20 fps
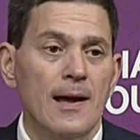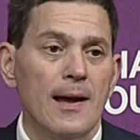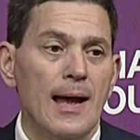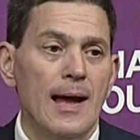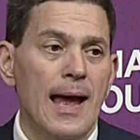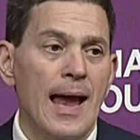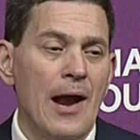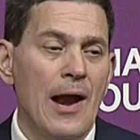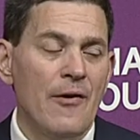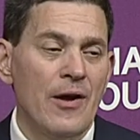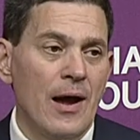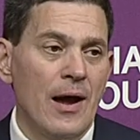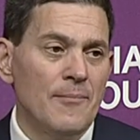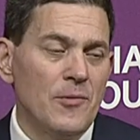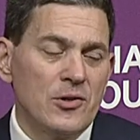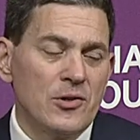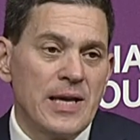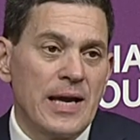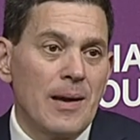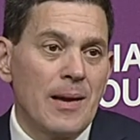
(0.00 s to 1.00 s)
uh, area.
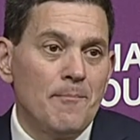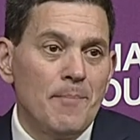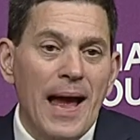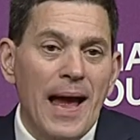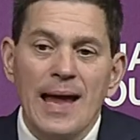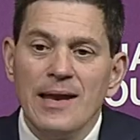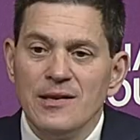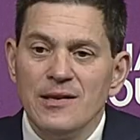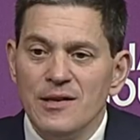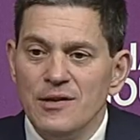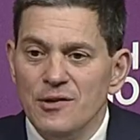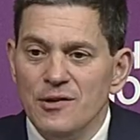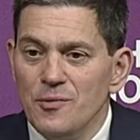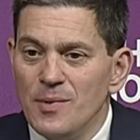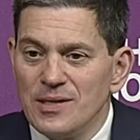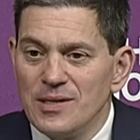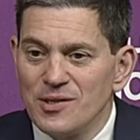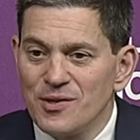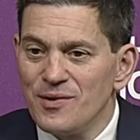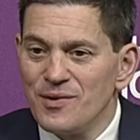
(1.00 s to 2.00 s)
I'm not saying abandon
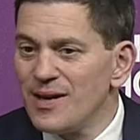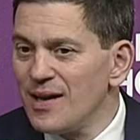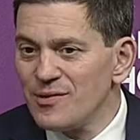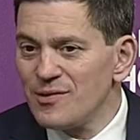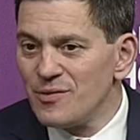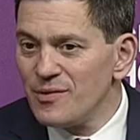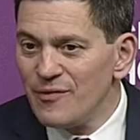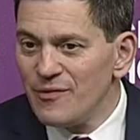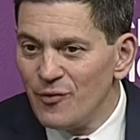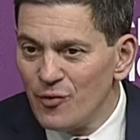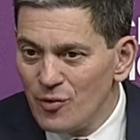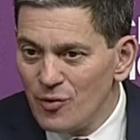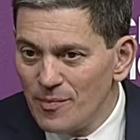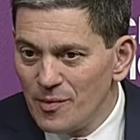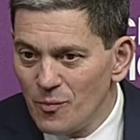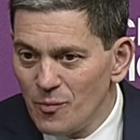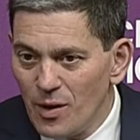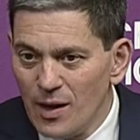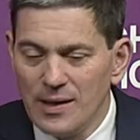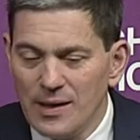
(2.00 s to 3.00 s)
UN Security Council
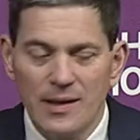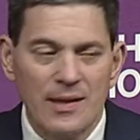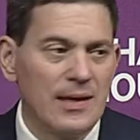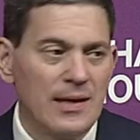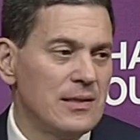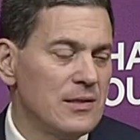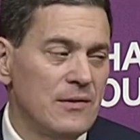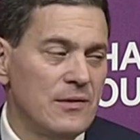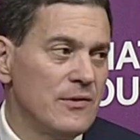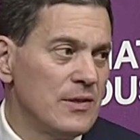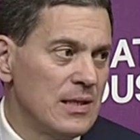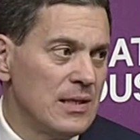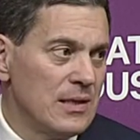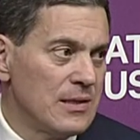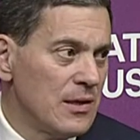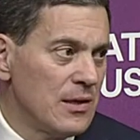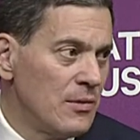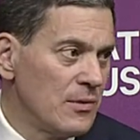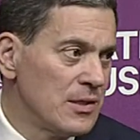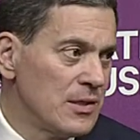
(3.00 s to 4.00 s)
reform and wider things, and obviously
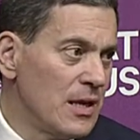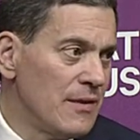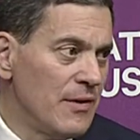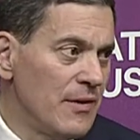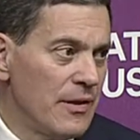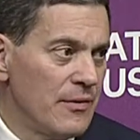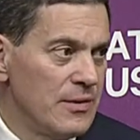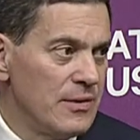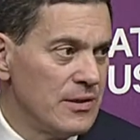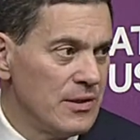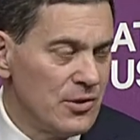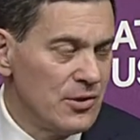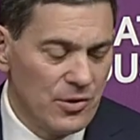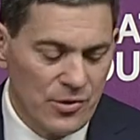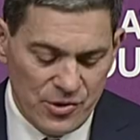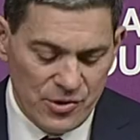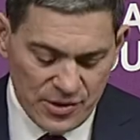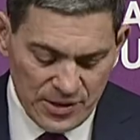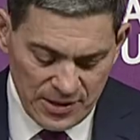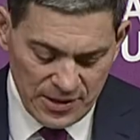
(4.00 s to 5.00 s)
there's a whole set of other
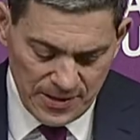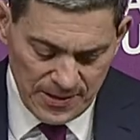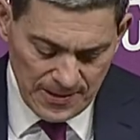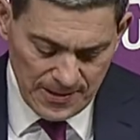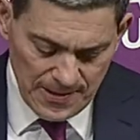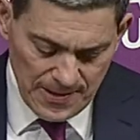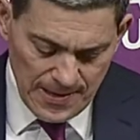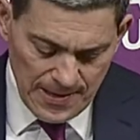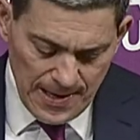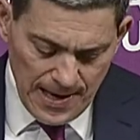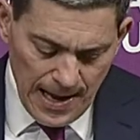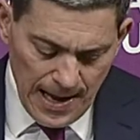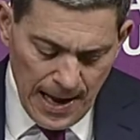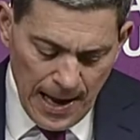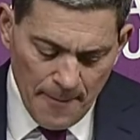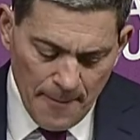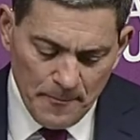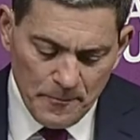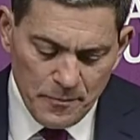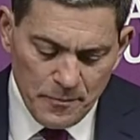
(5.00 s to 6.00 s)
institutions.
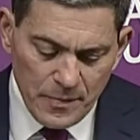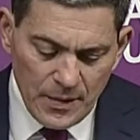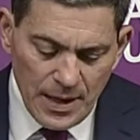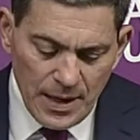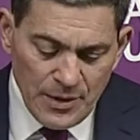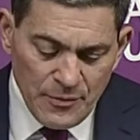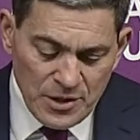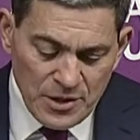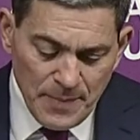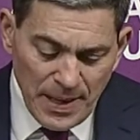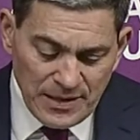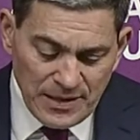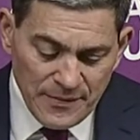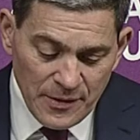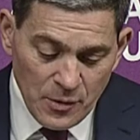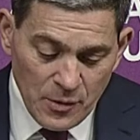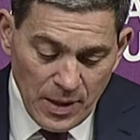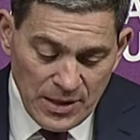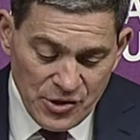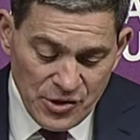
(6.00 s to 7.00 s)
Um, in respect
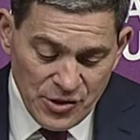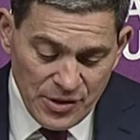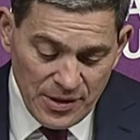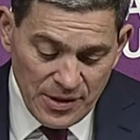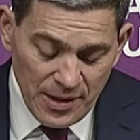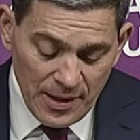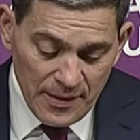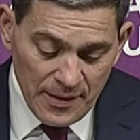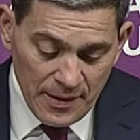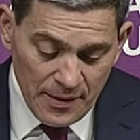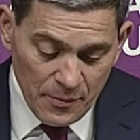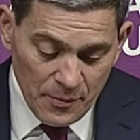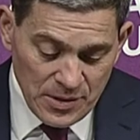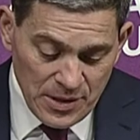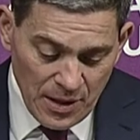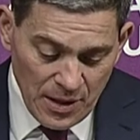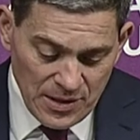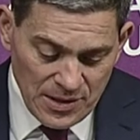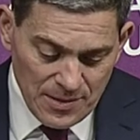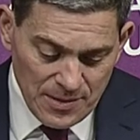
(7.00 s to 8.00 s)
of the question that
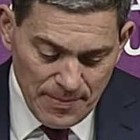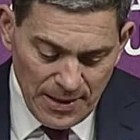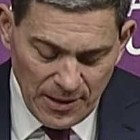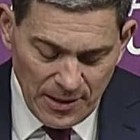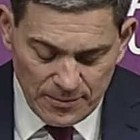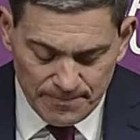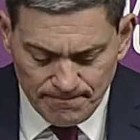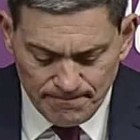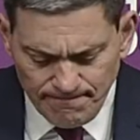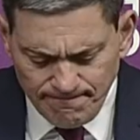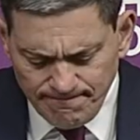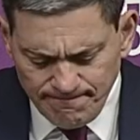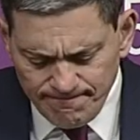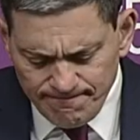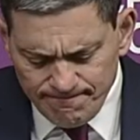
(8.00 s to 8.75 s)
was asked about